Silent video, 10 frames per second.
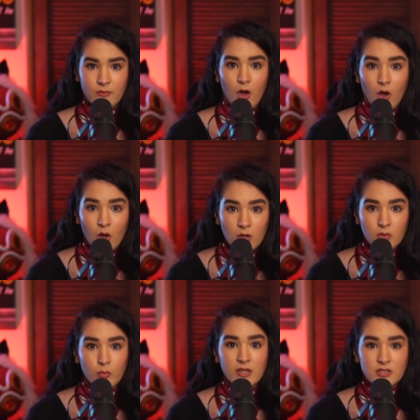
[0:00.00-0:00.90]

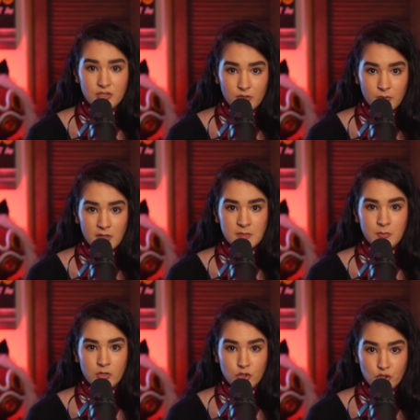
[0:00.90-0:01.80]
all we do is
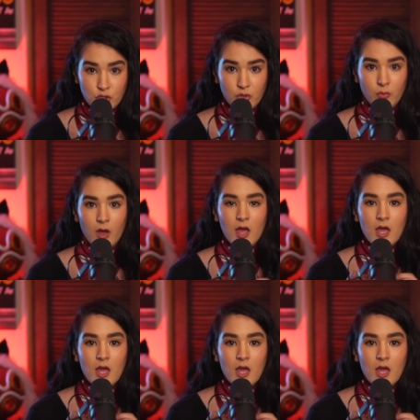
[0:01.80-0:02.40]
pursue